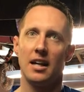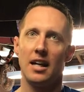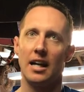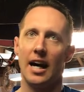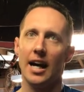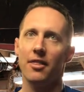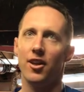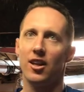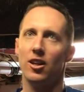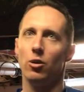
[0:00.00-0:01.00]
And I
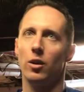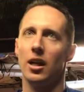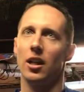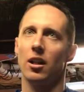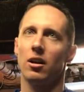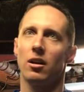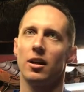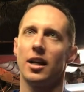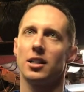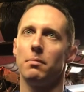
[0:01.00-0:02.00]
think you can learn
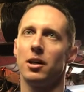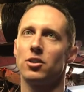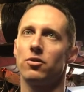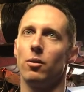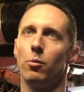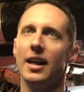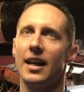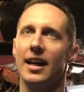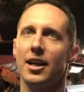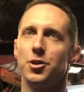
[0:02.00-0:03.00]
as much from
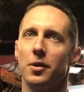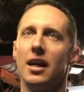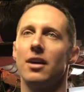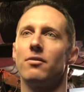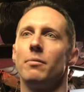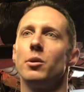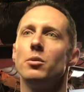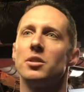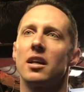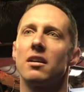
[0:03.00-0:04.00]
winning as you can from
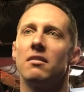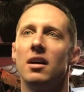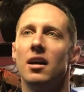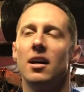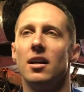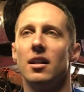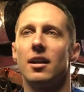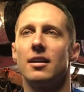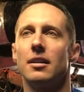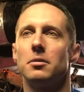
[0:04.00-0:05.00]
losing. A lot
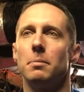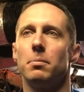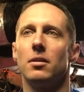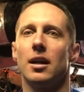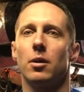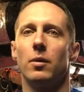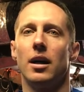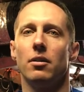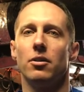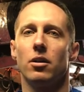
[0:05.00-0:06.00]
of times people are like,
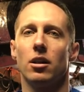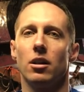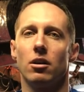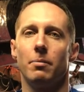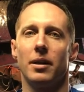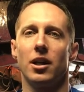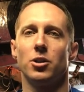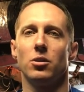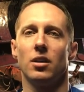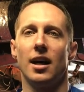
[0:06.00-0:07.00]
well, you're going to learn because
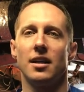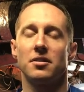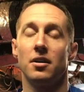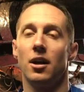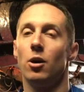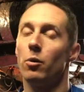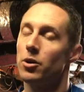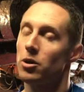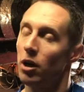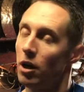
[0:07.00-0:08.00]
you lost. Well, you
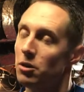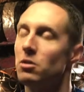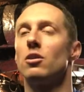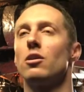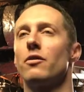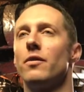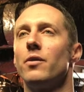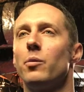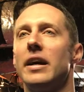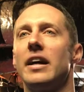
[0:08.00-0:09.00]
should also learn from the
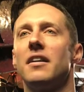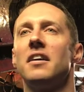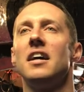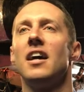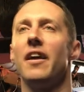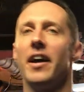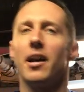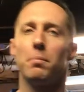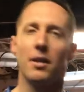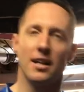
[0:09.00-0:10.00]
win. And that
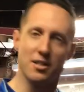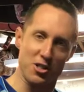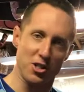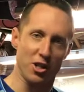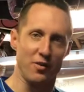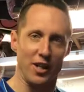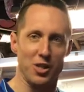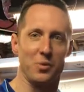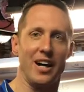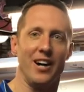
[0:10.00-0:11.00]
applies to serving
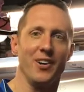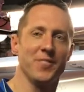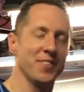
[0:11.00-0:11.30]
as well.